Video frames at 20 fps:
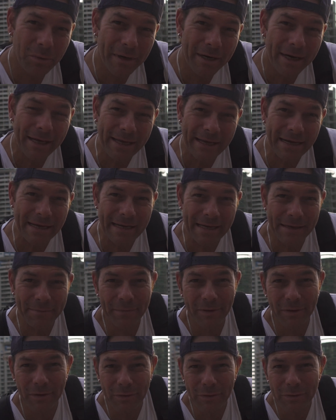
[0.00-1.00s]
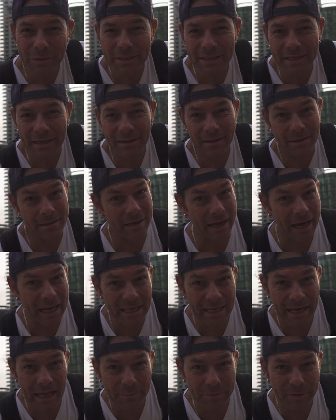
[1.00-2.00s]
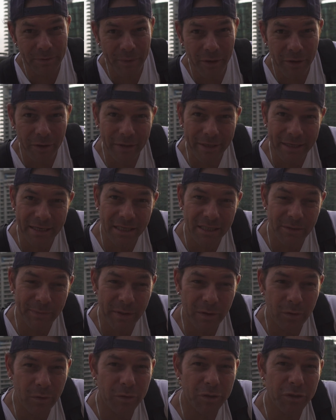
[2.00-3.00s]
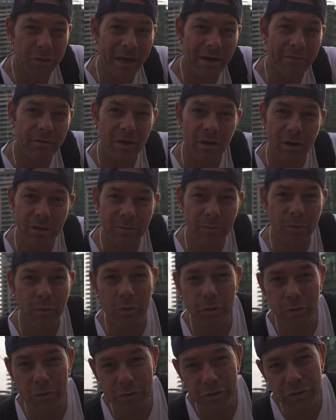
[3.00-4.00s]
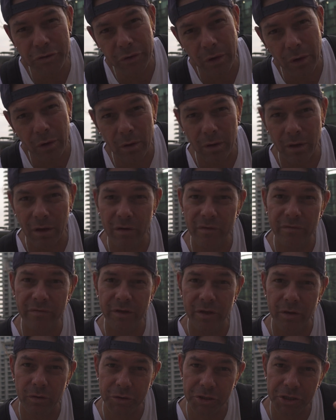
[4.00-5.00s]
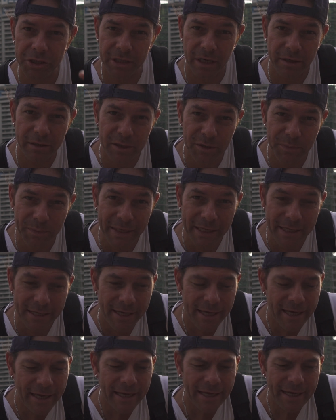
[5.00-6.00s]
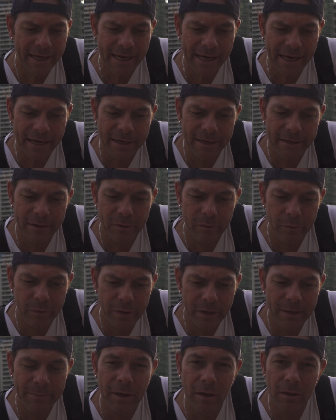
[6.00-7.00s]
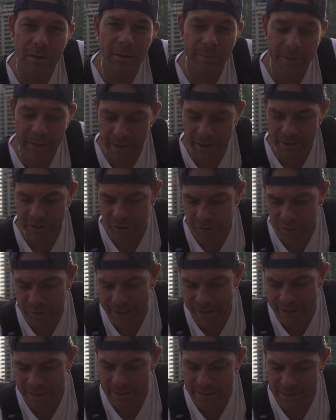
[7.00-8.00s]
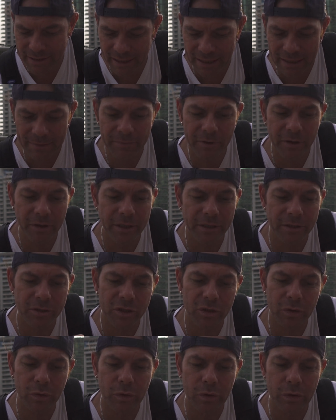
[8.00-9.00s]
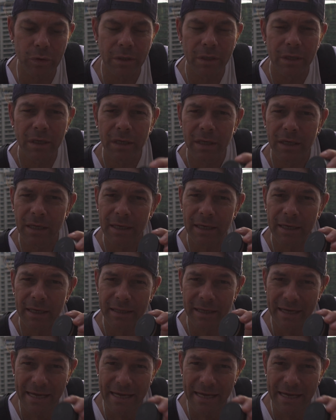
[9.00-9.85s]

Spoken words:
why I am using the night-lapse mode is because you have a lot more control over your shutter speed. And what I'm ultimately doing is I'm going to install the